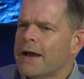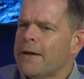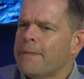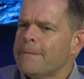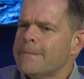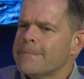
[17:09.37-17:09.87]

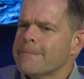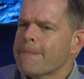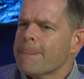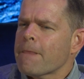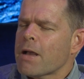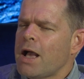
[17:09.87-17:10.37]
know?
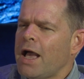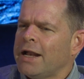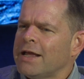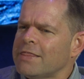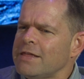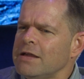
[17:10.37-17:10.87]

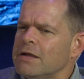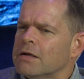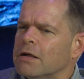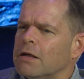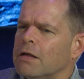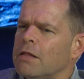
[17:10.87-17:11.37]
And I think
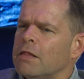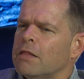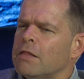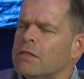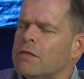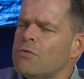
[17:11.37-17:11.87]

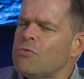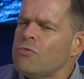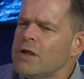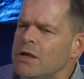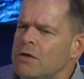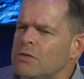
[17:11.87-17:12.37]
the
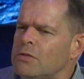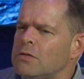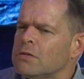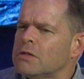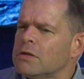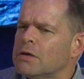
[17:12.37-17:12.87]
real